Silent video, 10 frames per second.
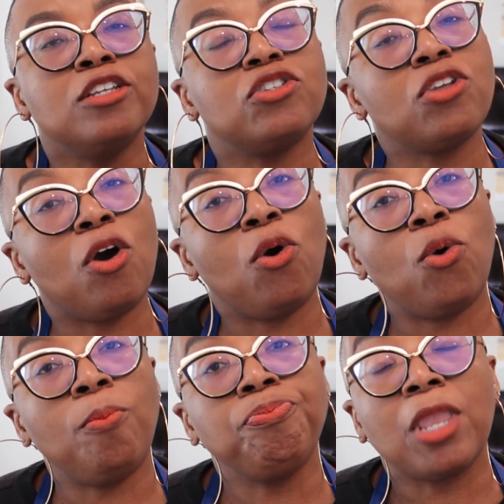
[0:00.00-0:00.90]

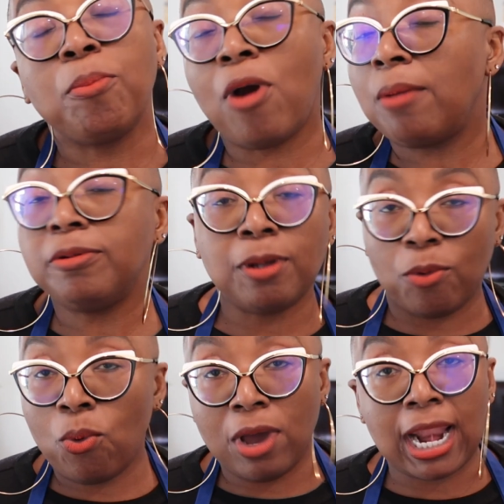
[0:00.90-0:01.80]
So problem
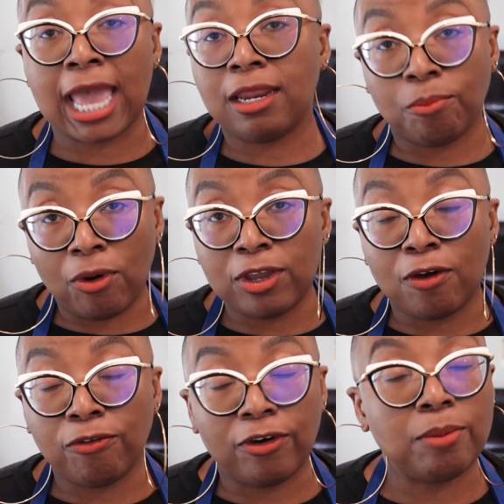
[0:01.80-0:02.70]
number one, I didn't pray
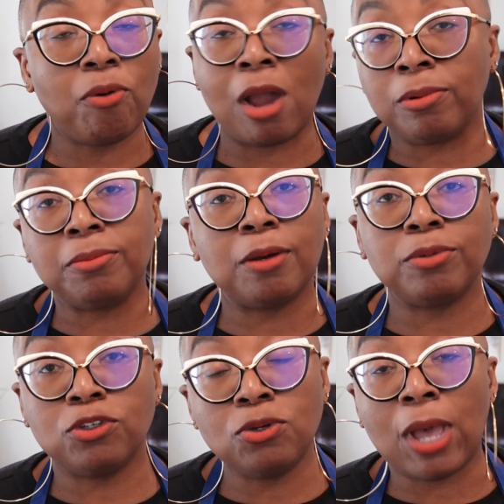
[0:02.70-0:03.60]
over it. Problem number
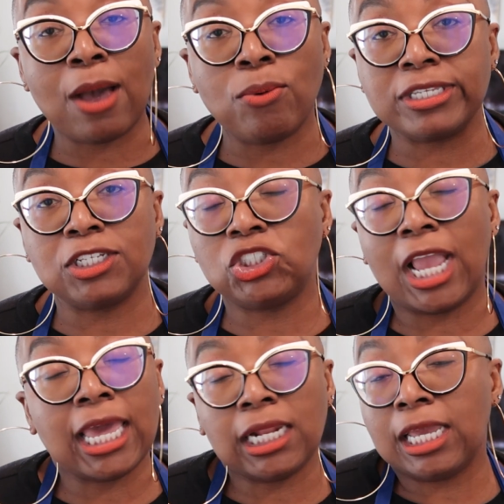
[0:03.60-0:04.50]
2, I wasn't
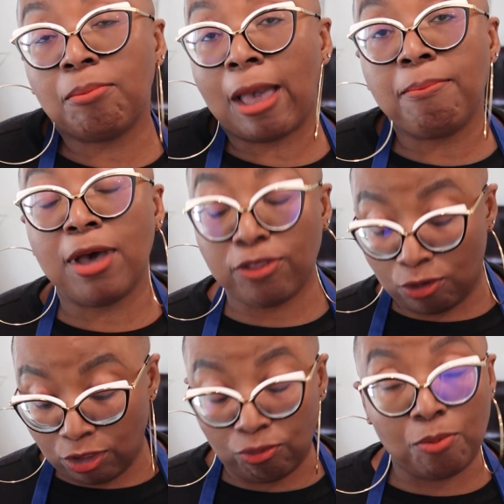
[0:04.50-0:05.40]
channeling my mother
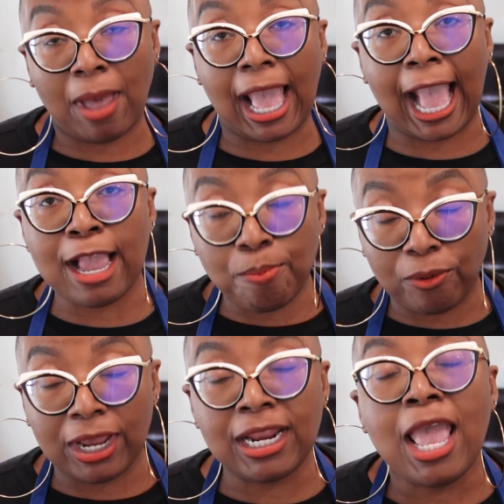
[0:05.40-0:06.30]
through my
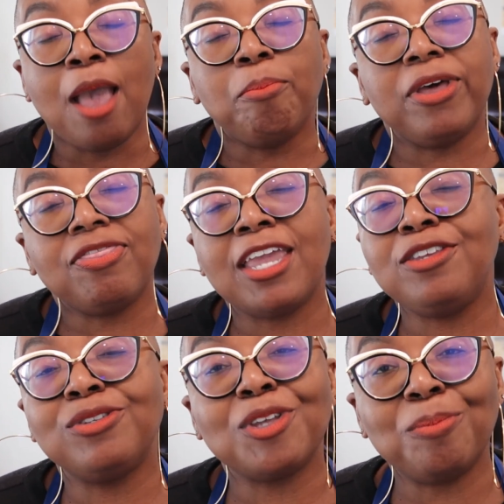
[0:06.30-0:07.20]
apron. But thank
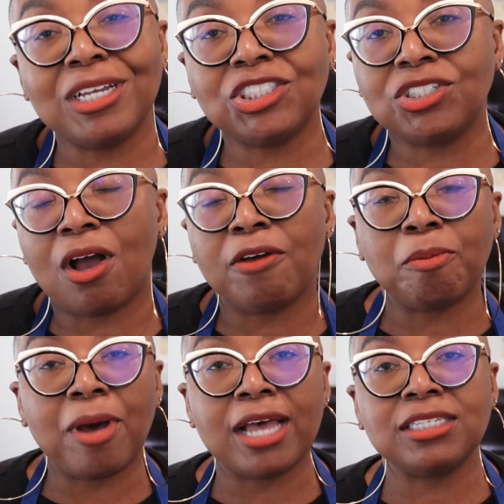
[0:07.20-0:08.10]
you so much to all the
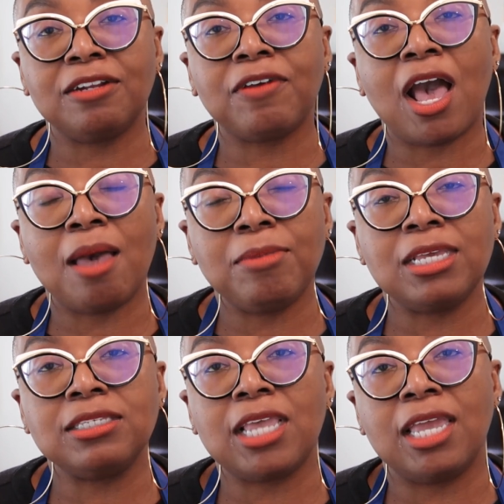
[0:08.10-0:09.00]
positive
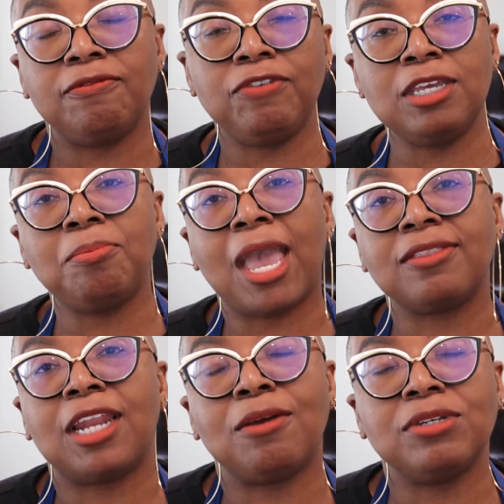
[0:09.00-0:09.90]
comments and feedback
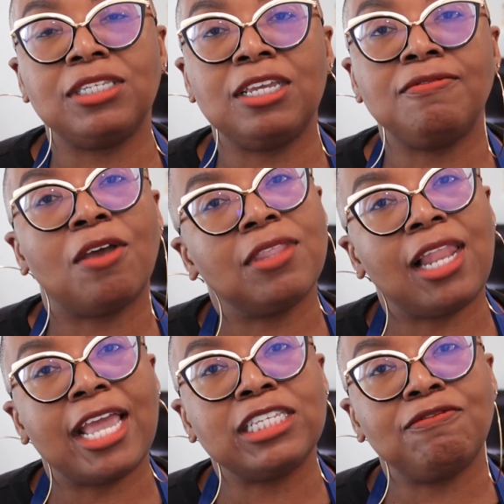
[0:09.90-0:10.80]
that I received on the
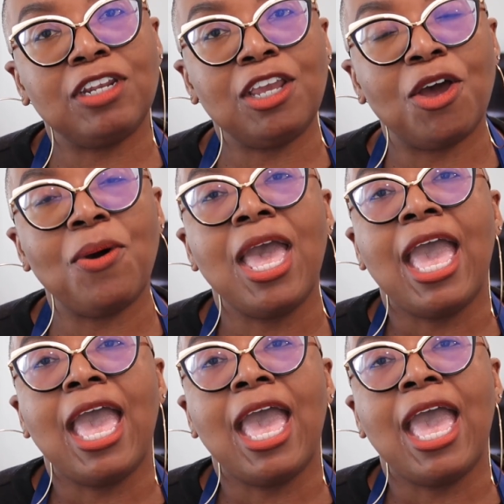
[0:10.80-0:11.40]
last video.